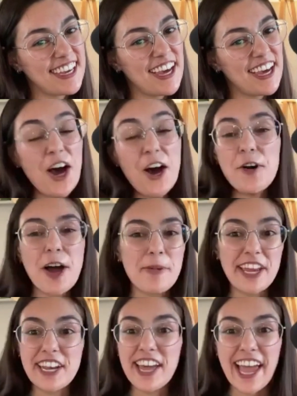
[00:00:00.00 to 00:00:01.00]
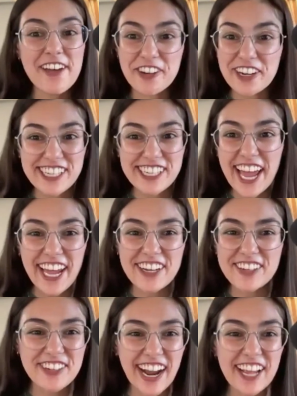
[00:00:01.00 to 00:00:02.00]
Oh, I mean, every day,
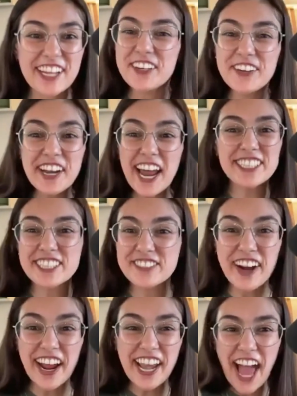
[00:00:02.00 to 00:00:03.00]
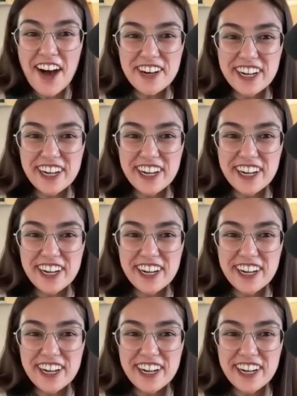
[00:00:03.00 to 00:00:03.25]
right? You and I just right now we're